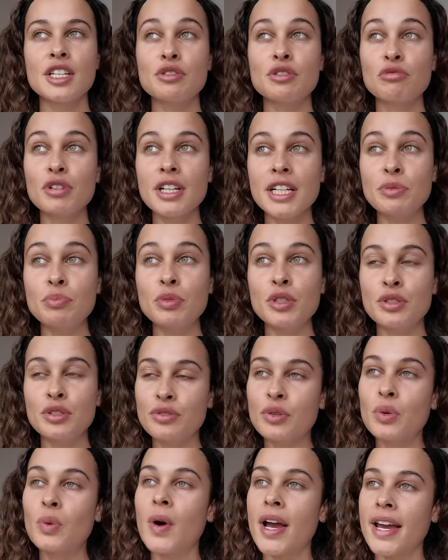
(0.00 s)
It's a really
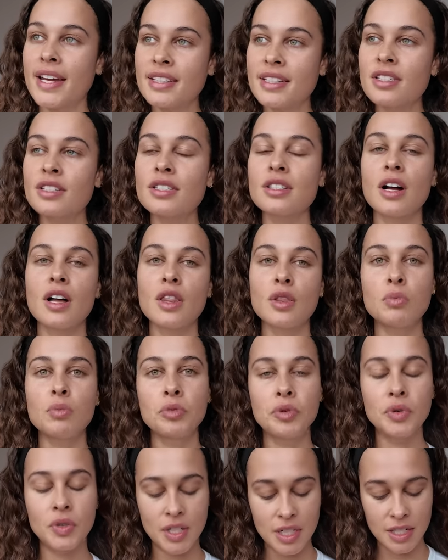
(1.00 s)
beautiful way to start the
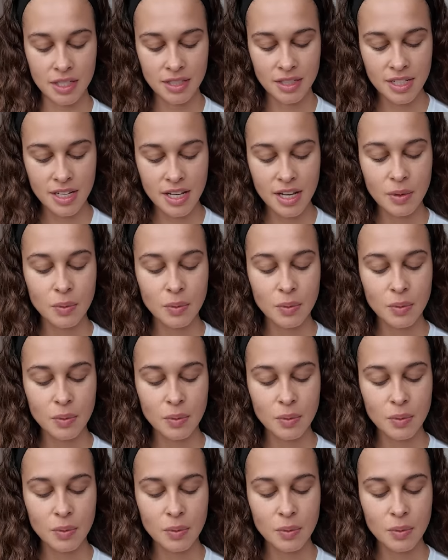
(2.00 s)
morning